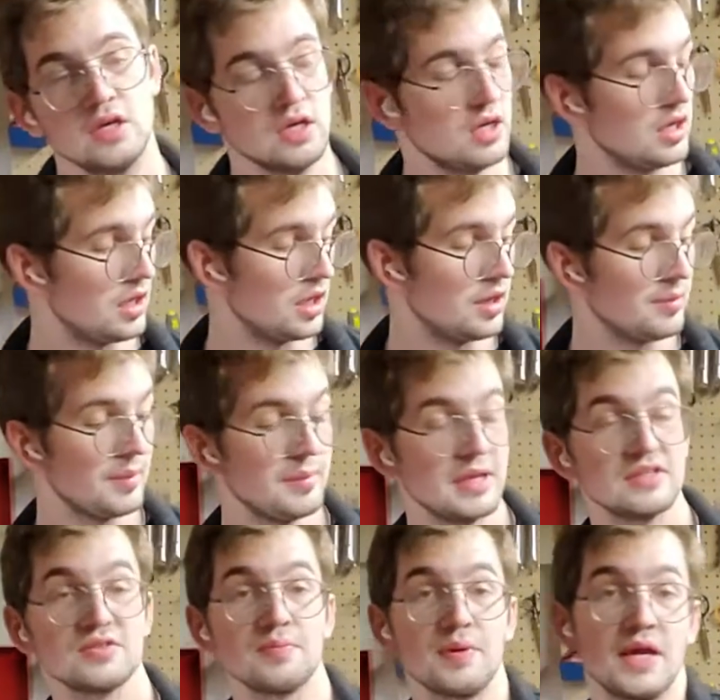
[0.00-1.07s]
I
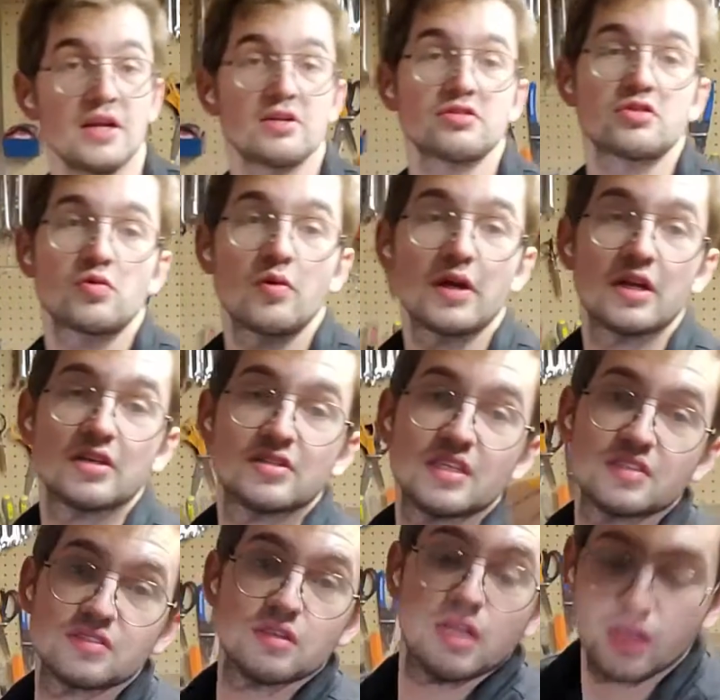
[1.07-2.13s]
made some painter squares
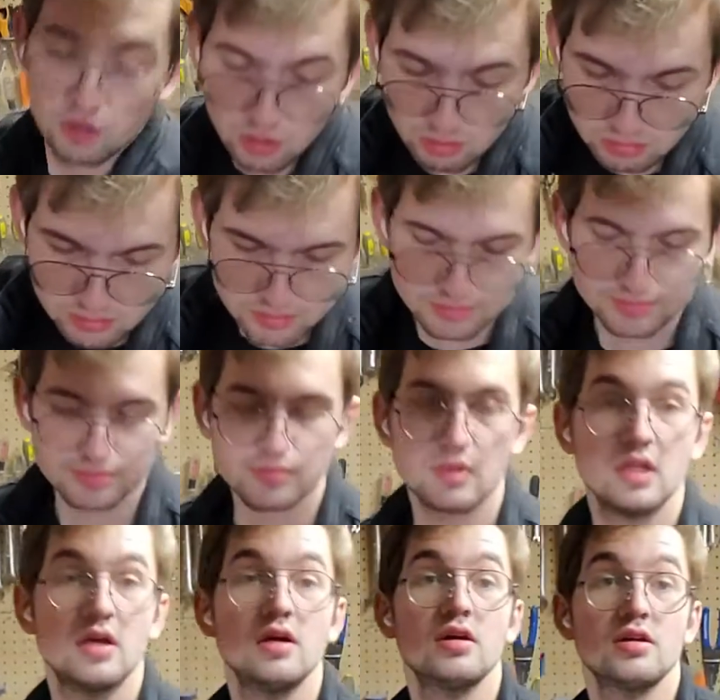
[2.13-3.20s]
yesterday. Oh,
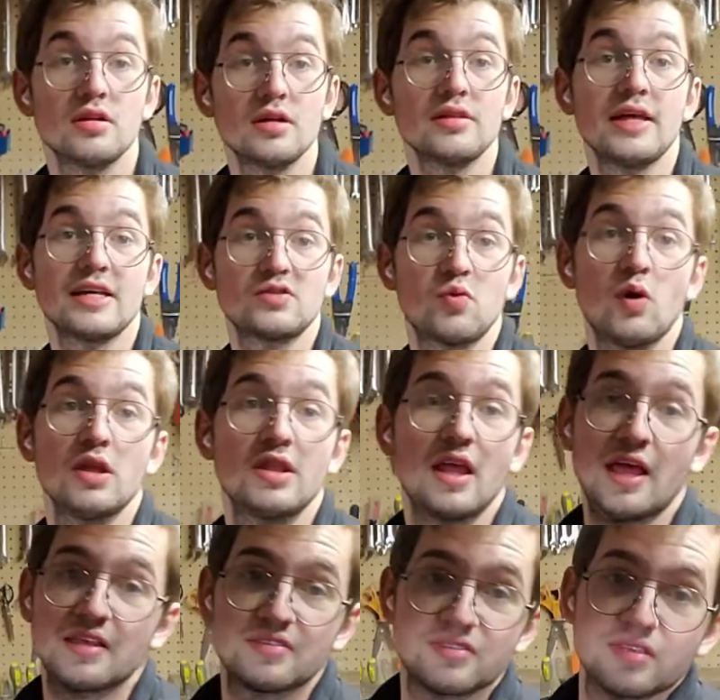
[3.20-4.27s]
that's one
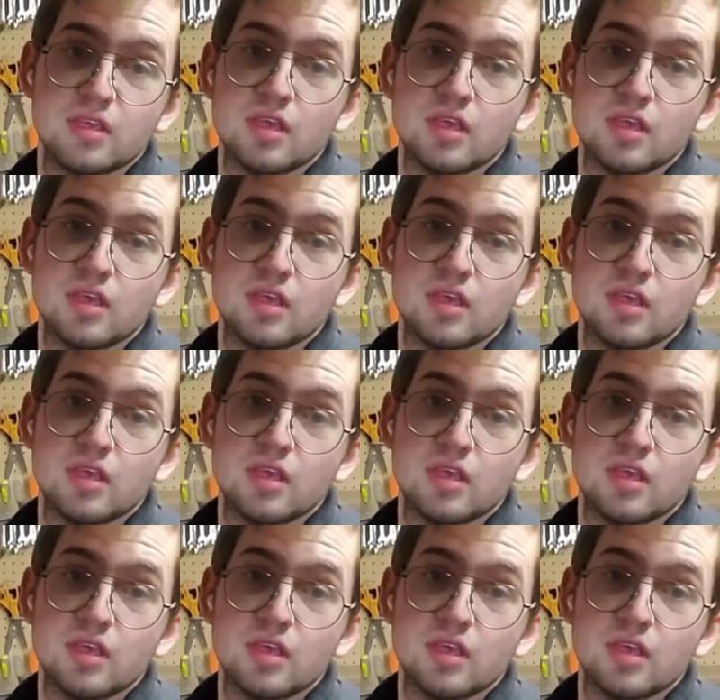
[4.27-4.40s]
less.